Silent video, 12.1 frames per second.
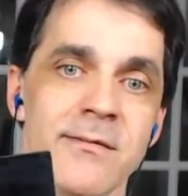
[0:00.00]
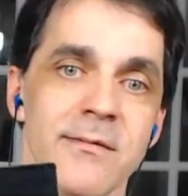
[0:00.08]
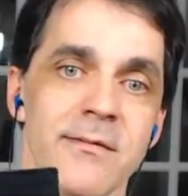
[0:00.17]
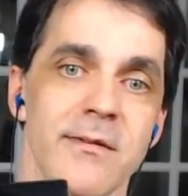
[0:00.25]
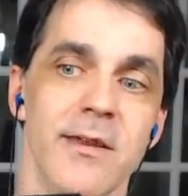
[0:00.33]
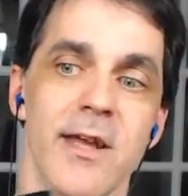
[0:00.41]

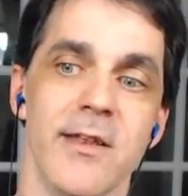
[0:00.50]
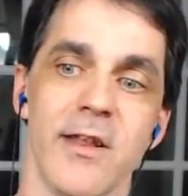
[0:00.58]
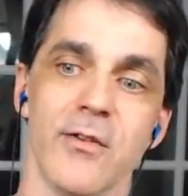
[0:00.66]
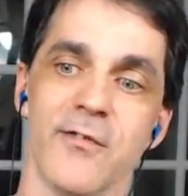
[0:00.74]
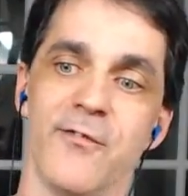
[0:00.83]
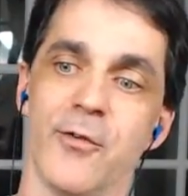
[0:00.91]
and they look
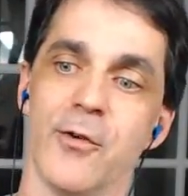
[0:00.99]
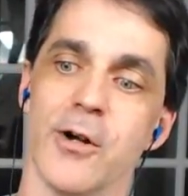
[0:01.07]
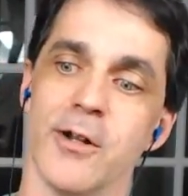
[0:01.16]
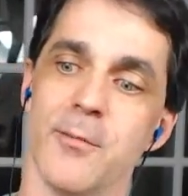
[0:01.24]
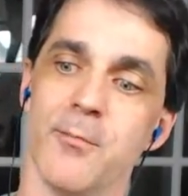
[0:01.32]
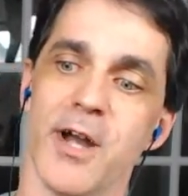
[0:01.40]
for a
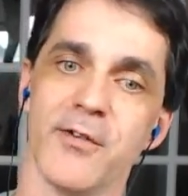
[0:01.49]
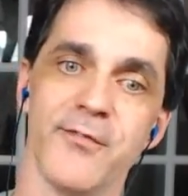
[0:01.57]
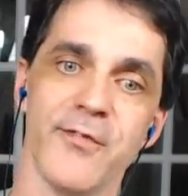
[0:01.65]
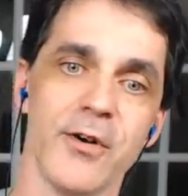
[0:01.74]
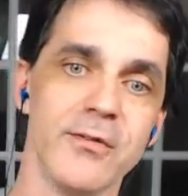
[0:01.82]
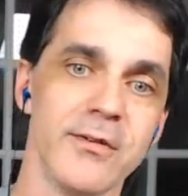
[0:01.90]

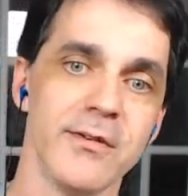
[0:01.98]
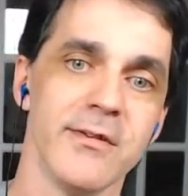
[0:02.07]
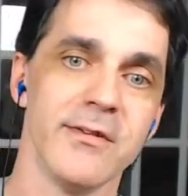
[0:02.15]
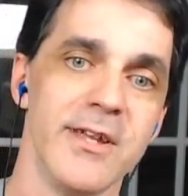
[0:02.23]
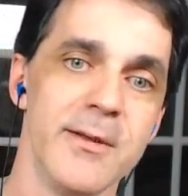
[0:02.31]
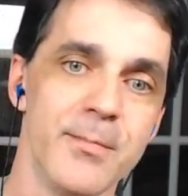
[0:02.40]
microphone
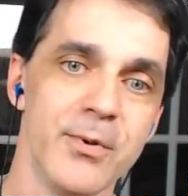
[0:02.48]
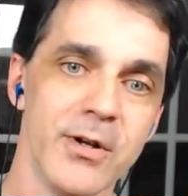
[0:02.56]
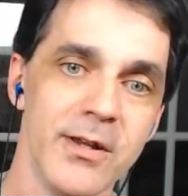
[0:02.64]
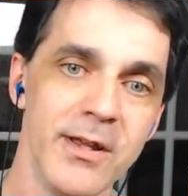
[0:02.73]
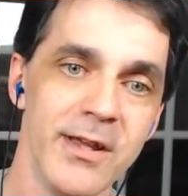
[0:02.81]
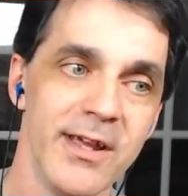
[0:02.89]
input.
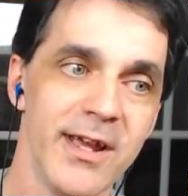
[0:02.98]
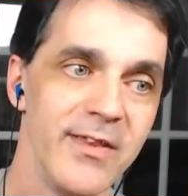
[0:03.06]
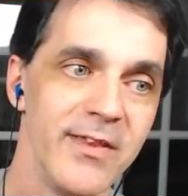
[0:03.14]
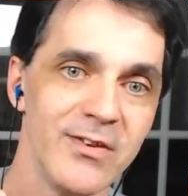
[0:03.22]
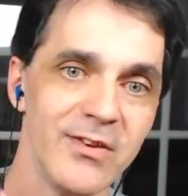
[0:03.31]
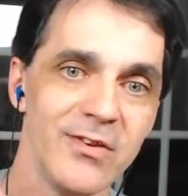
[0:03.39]
And
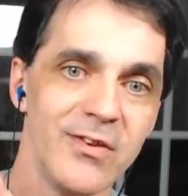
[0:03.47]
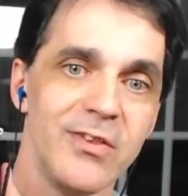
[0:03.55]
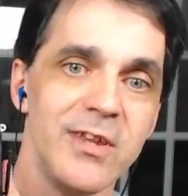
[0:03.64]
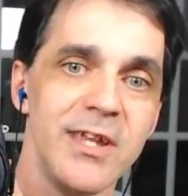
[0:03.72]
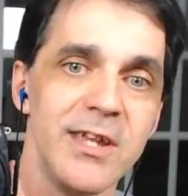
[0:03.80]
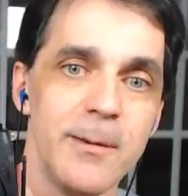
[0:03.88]
this is
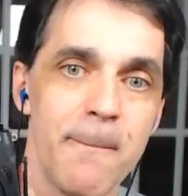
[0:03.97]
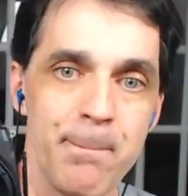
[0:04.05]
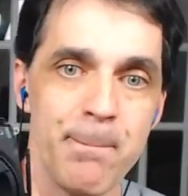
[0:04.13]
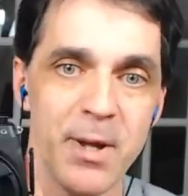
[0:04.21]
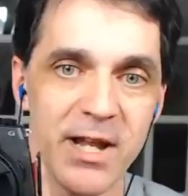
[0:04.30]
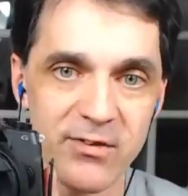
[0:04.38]
the
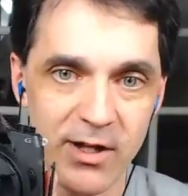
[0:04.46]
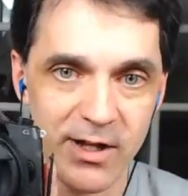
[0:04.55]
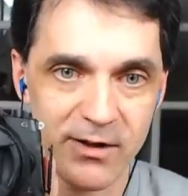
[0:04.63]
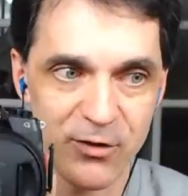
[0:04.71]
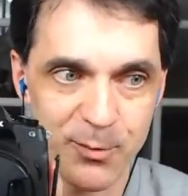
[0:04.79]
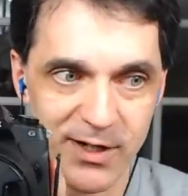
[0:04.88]
Panasonic
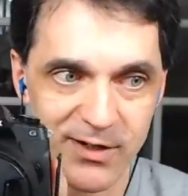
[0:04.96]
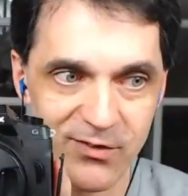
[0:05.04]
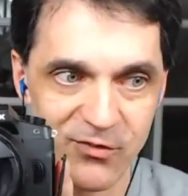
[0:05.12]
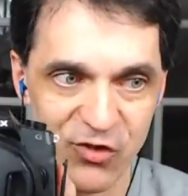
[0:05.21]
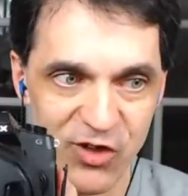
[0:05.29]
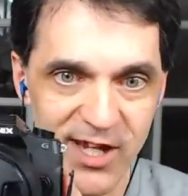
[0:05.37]
Lumix
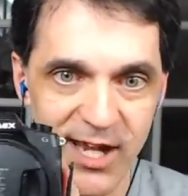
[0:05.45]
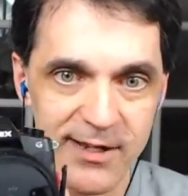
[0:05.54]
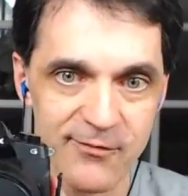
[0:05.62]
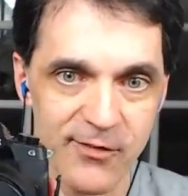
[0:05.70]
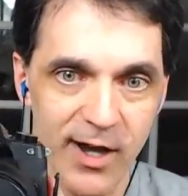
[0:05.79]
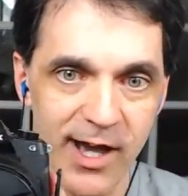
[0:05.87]

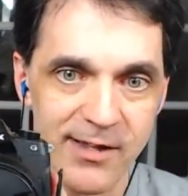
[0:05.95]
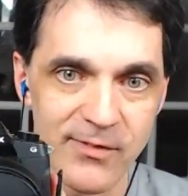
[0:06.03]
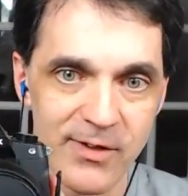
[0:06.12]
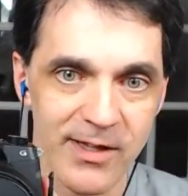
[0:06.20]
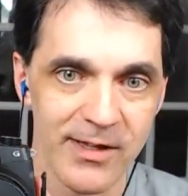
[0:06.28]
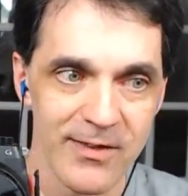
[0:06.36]
G85.
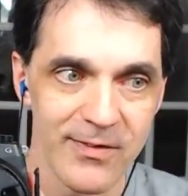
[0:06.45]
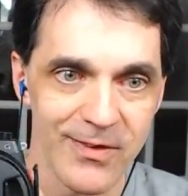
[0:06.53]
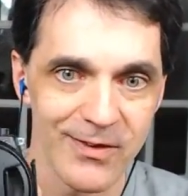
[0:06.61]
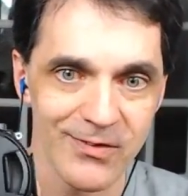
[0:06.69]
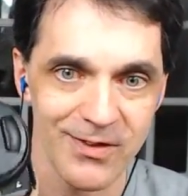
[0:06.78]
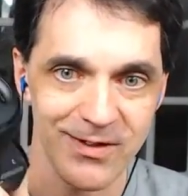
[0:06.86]

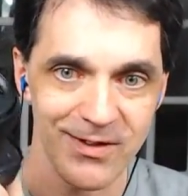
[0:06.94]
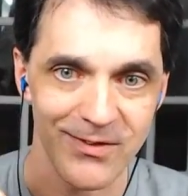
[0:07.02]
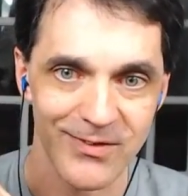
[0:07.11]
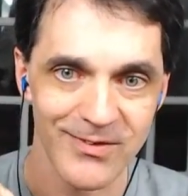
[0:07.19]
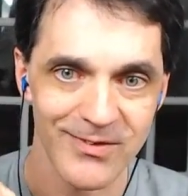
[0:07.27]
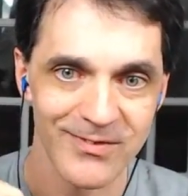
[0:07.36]
This
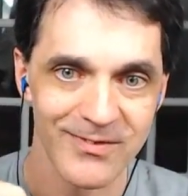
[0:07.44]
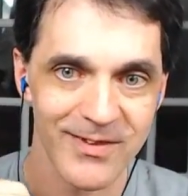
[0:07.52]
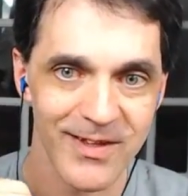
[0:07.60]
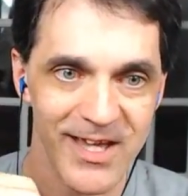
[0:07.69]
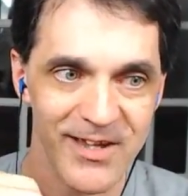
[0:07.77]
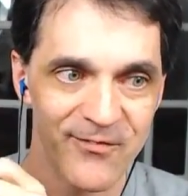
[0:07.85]
is
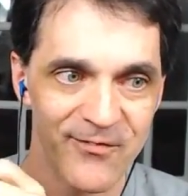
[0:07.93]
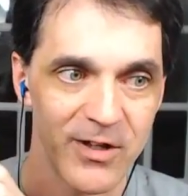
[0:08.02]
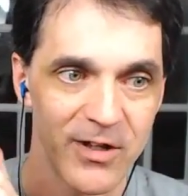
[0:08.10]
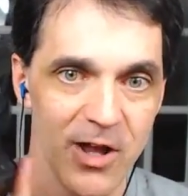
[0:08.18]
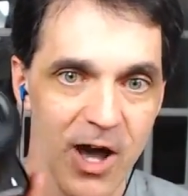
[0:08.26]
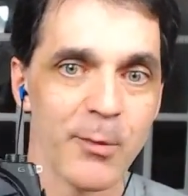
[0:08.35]
a
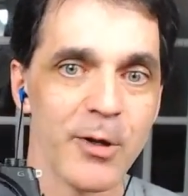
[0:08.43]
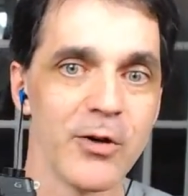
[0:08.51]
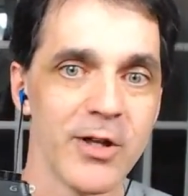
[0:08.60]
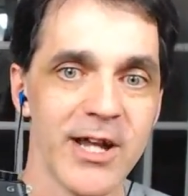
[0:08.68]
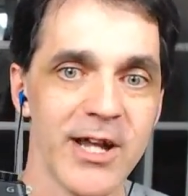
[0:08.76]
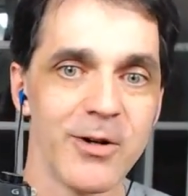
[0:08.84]
phenomenal
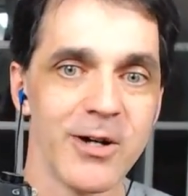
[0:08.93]
camera.